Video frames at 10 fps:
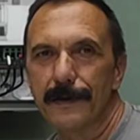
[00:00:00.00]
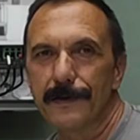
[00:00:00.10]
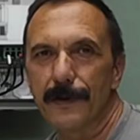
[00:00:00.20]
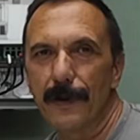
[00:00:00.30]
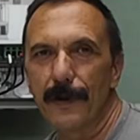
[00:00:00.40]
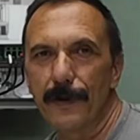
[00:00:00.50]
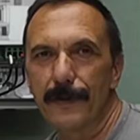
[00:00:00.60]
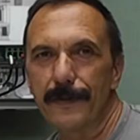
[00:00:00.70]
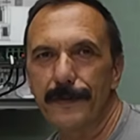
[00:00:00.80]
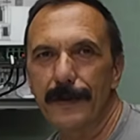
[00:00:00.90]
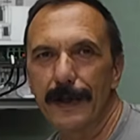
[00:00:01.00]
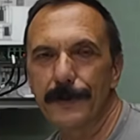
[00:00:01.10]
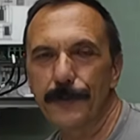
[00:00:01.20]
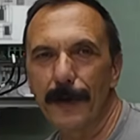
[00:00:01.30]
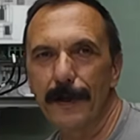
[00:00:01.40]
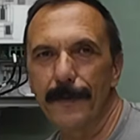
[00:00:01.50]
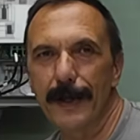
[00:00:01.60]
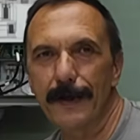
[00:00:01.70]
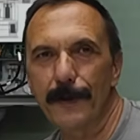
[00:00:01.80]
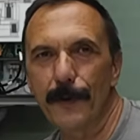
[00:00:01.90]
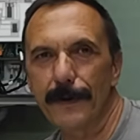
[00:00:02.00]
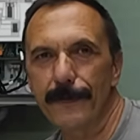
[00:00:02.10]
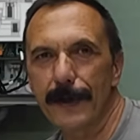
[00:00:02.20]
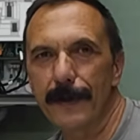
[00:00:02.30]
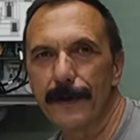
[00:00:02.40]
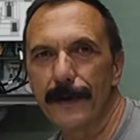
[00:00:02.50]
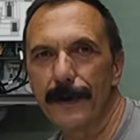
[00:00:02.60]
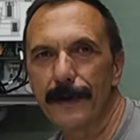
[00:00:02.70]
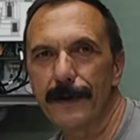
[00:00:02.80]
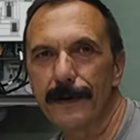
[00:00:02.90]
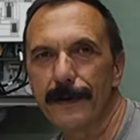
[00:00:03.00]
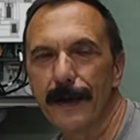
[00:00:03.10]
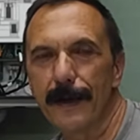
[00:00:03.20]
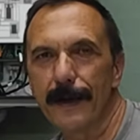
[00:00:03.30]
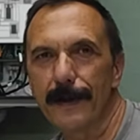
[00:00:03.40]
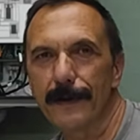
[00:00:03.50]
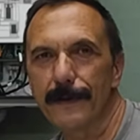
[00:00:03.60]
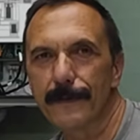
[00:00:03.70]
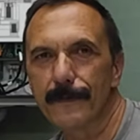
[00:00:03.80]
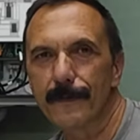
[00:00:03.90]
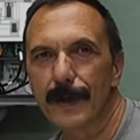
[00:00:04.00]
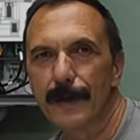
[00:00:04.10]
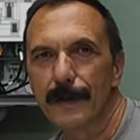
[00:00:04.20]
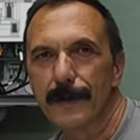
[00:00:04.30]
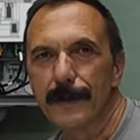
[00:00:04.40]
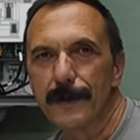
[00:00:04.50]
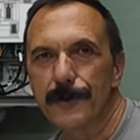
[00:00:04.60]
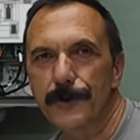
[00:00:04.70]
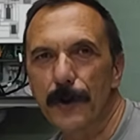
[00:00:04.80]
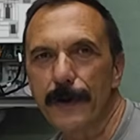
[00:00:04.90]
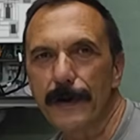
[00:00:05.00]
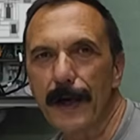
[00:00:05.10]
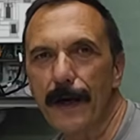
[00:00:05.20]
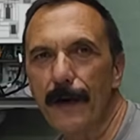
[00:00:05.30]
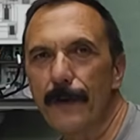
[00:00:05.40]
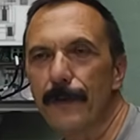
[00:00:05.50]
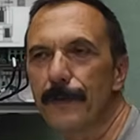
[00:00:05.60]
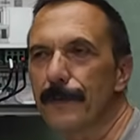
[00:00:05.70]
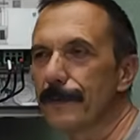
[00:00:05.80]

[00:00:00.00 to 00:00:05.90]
So I just wanted to make a quick video here and show you how